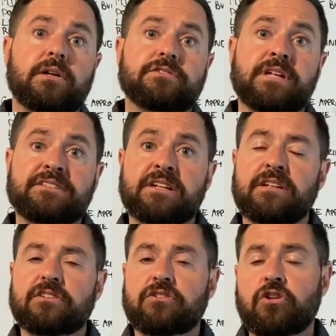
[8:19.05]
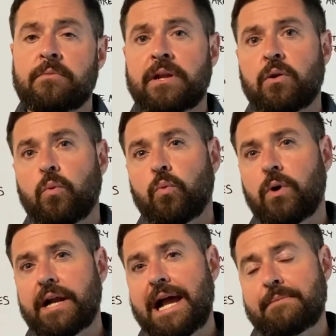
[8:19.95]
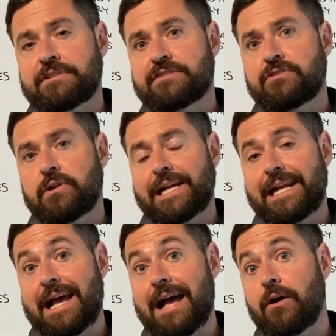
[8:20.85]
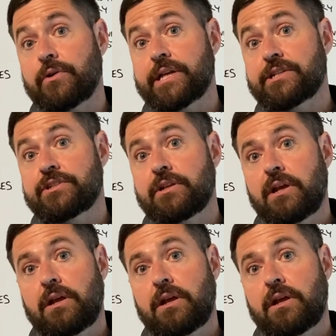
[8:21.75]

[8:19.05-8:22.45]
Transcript: So that's going to determine what happens during an outage.